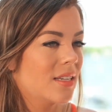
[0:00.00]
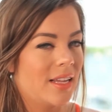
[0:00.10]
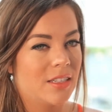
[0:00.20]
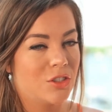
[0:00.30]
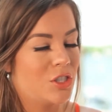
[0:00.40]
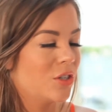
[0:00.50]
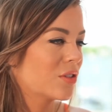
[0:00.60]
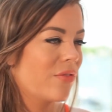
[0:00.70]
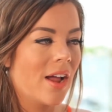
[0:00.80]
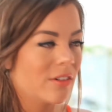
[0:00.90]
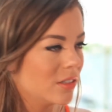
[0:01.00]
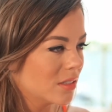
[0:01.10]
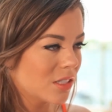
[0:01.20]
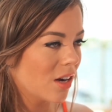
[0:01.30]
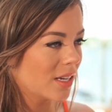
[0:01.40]
and she goes viral
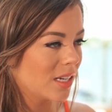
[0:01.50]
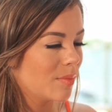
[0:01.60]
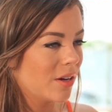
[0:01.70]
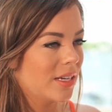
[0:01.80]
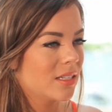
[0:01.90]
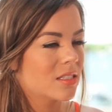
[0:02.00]
talking about it.